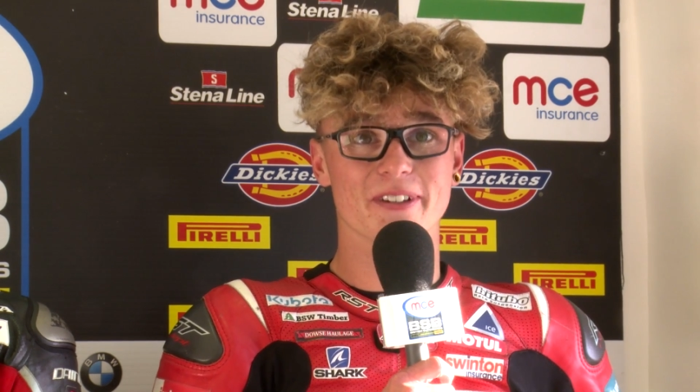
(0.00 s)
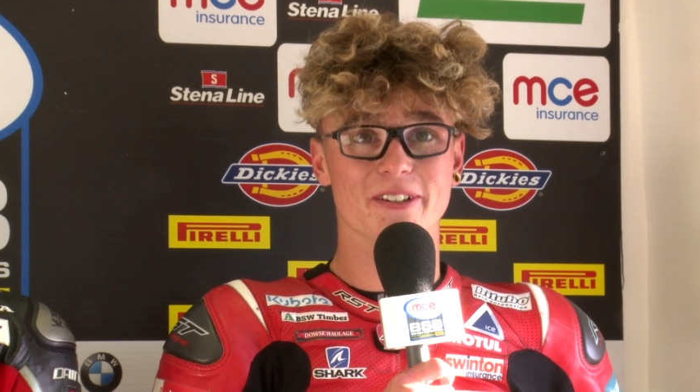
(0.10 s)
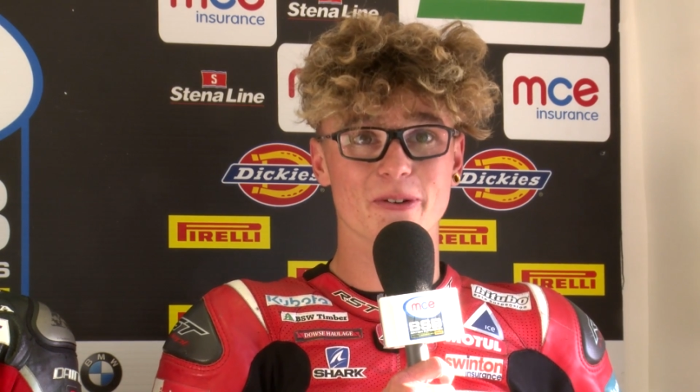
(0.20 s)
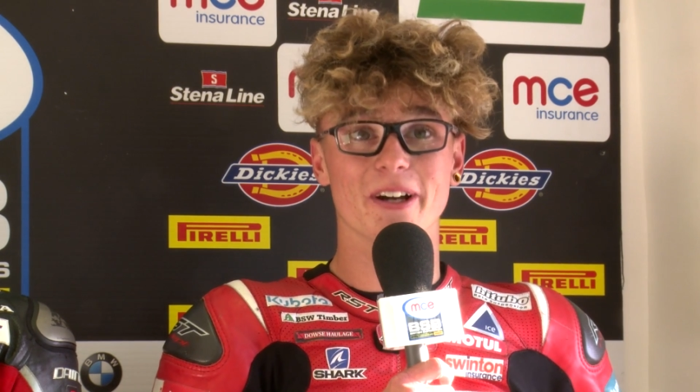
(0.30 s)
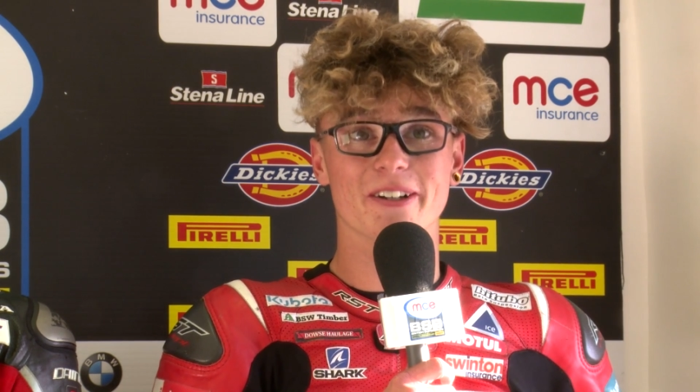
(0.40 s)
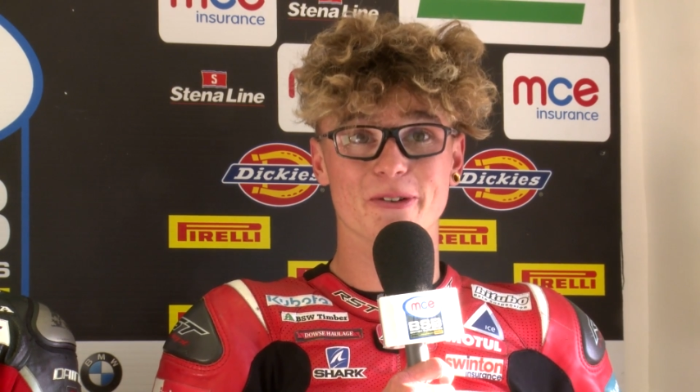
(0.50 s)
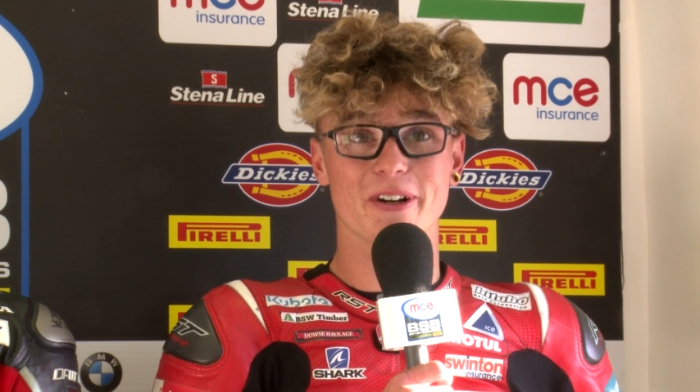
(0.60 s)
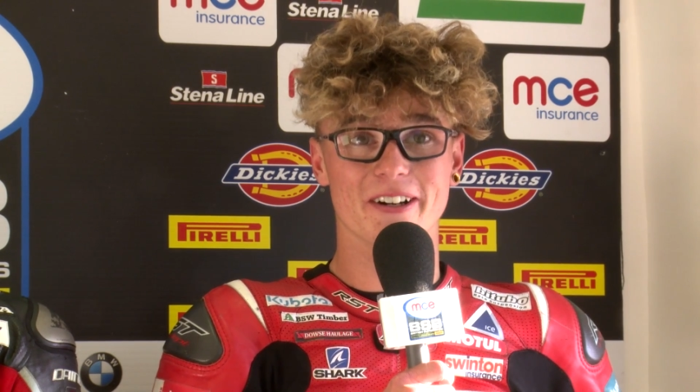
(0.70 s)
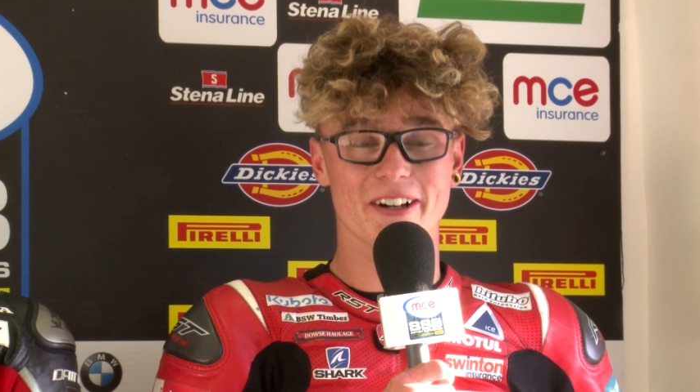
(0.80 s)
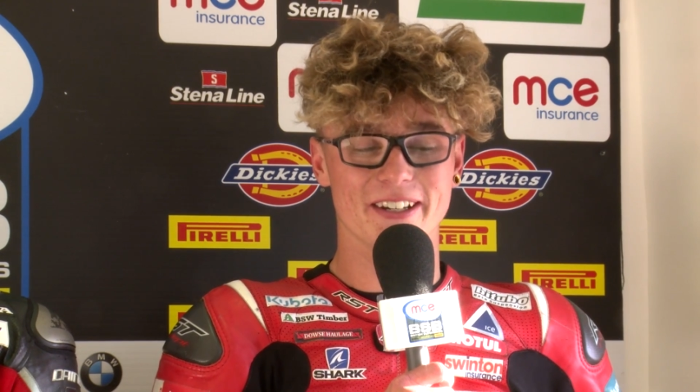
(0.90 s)
quite
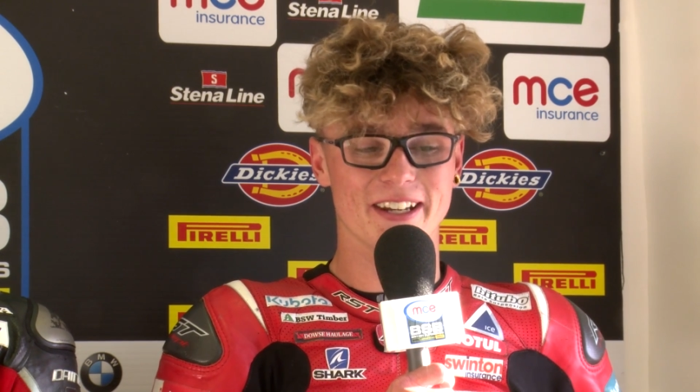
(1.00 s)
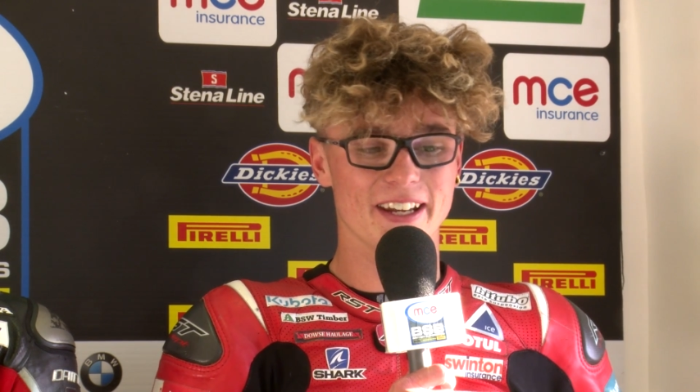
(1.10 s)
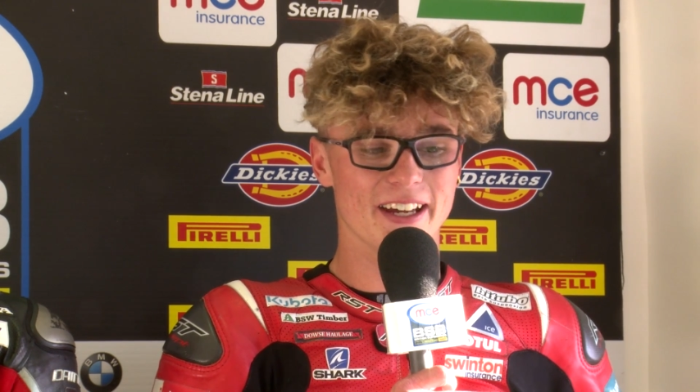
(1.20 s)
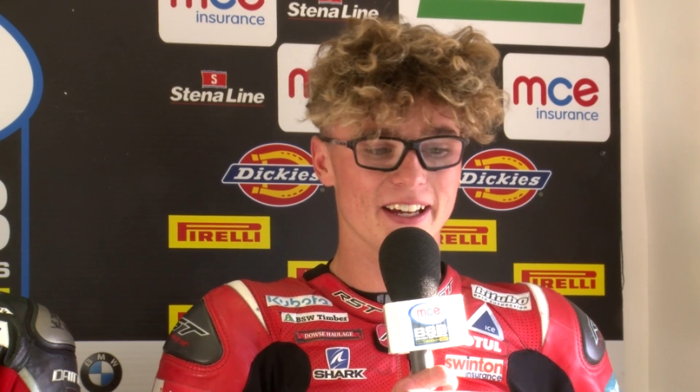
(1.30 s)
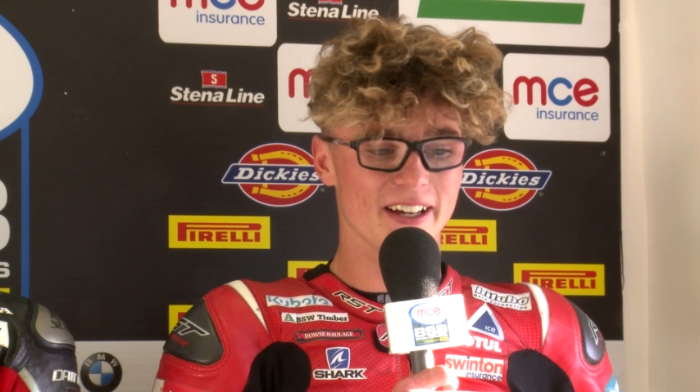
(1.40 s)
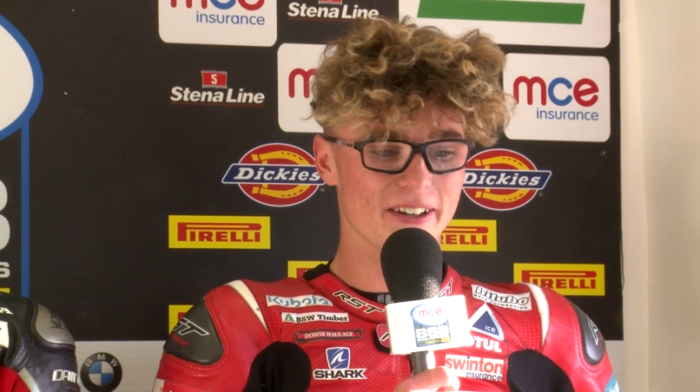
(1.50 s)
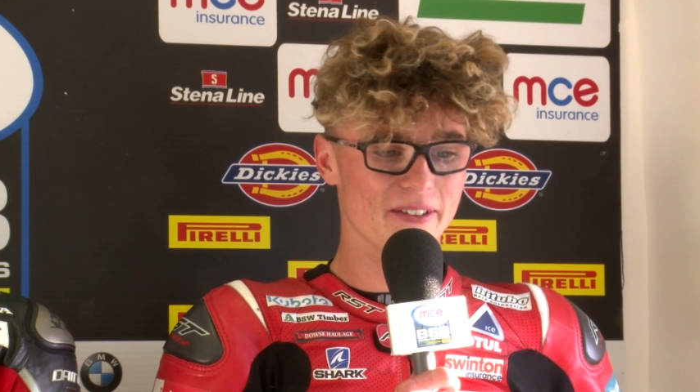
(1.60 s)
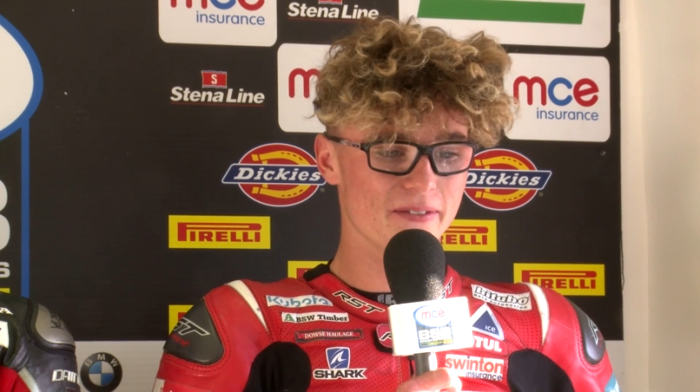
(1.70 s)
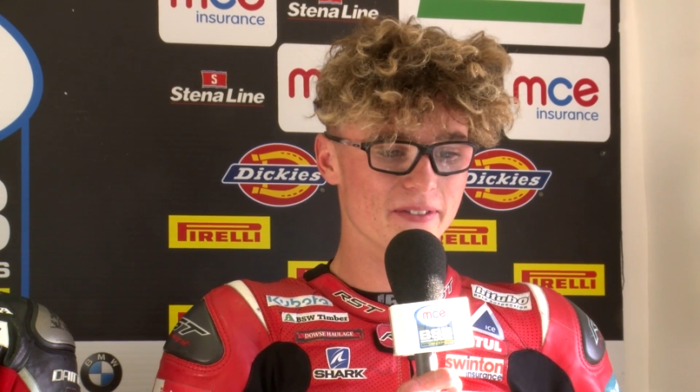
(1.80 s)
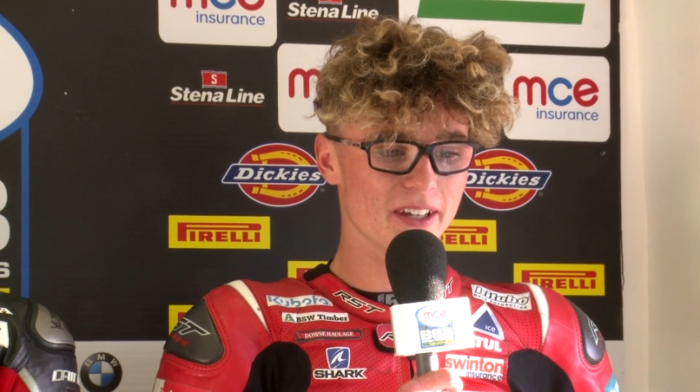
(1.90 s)
hard, and I
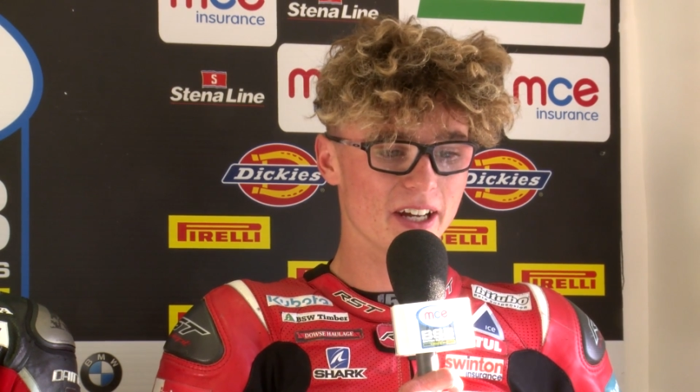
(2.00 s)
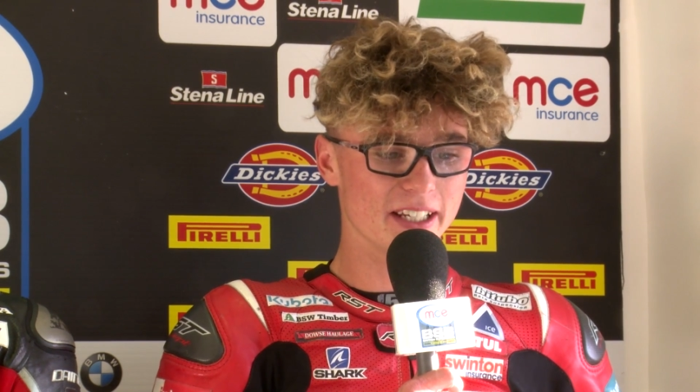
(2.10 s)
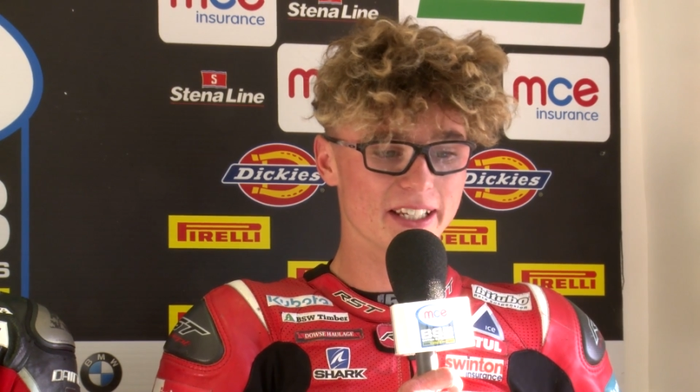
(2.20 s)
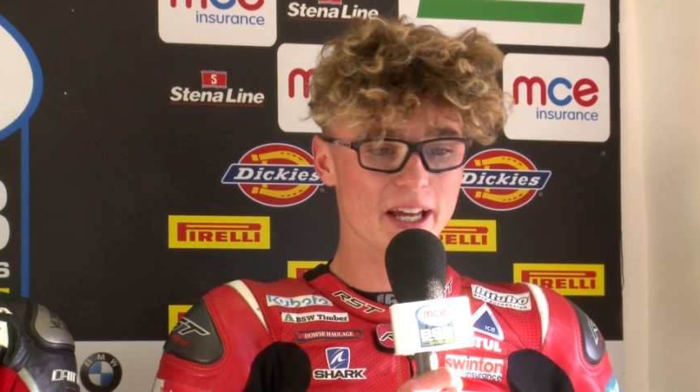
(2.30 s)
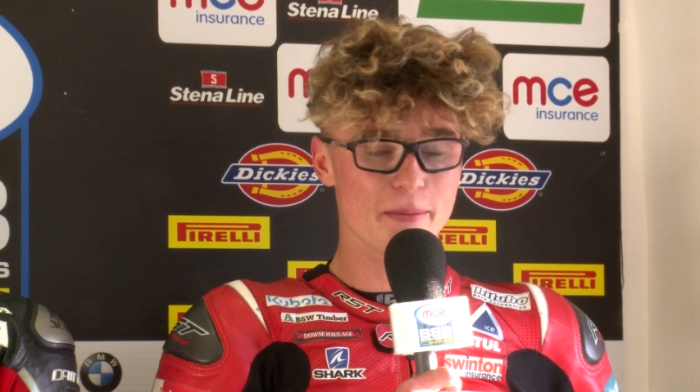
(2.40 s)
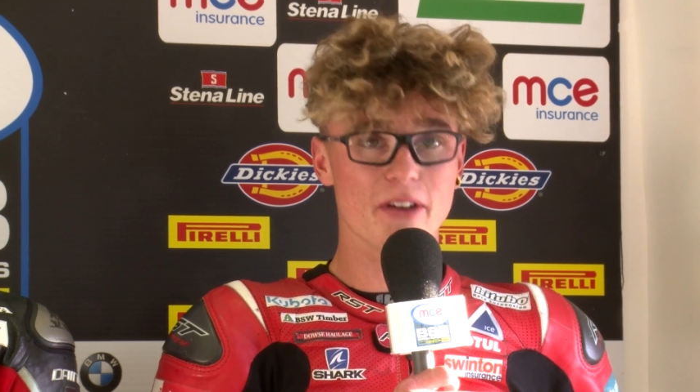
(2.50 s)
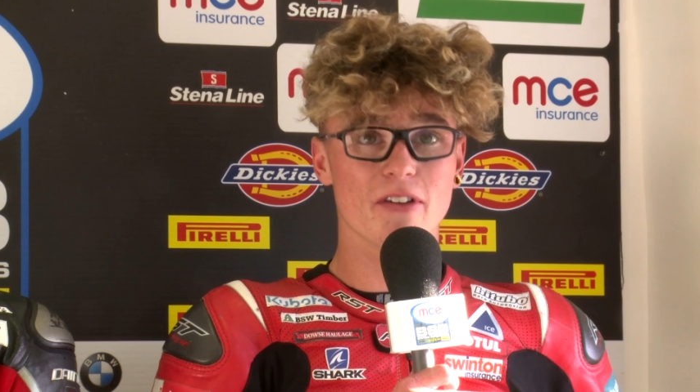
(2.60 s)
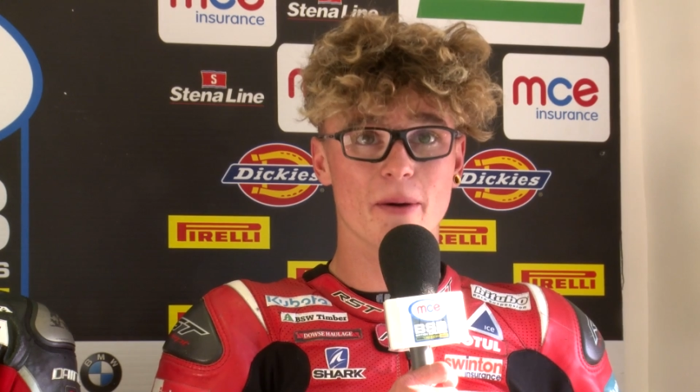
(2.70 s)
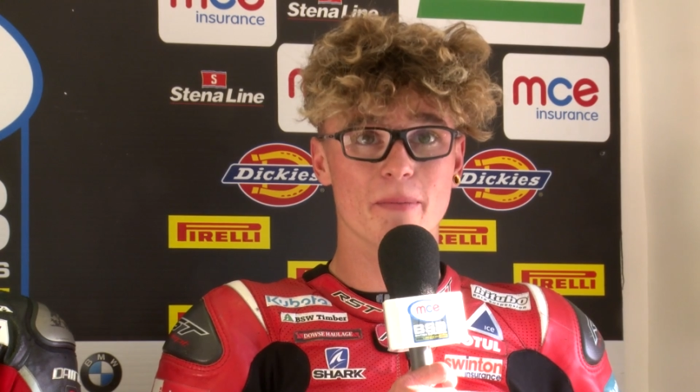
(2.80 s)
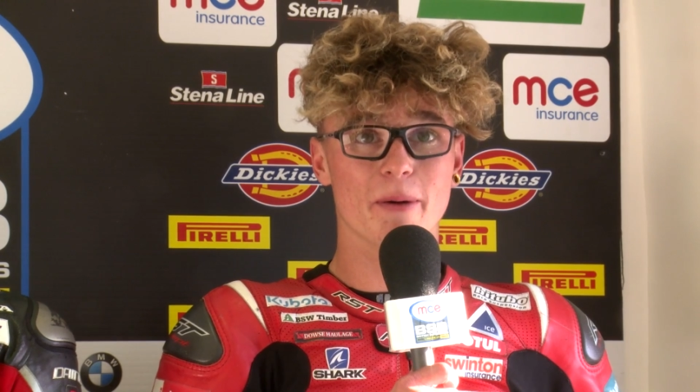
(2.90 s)
did get a bit of
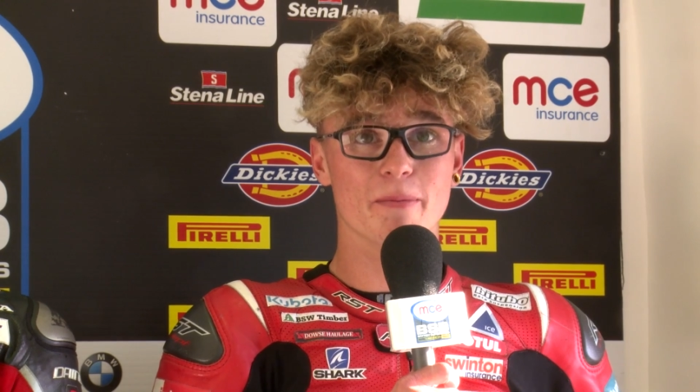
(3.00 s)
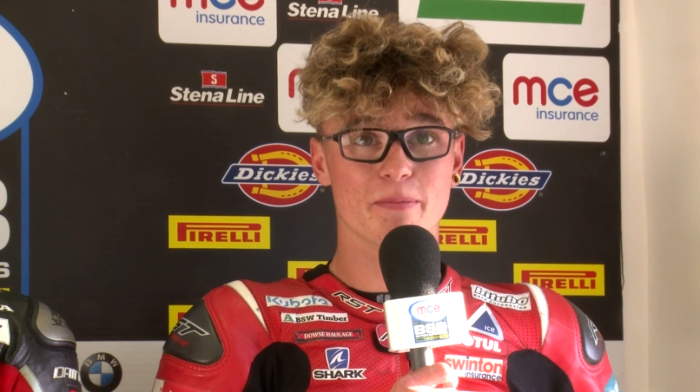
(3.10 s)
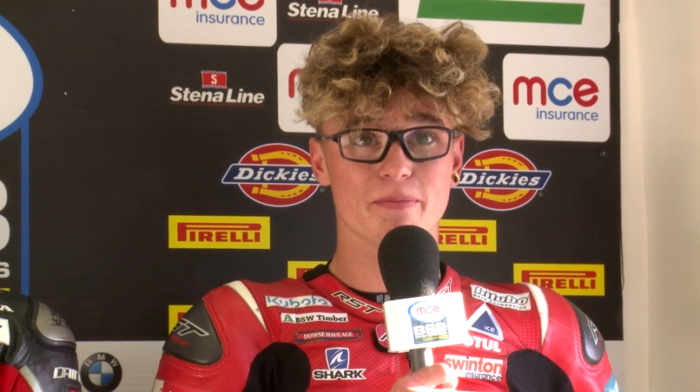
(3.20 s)
arm pump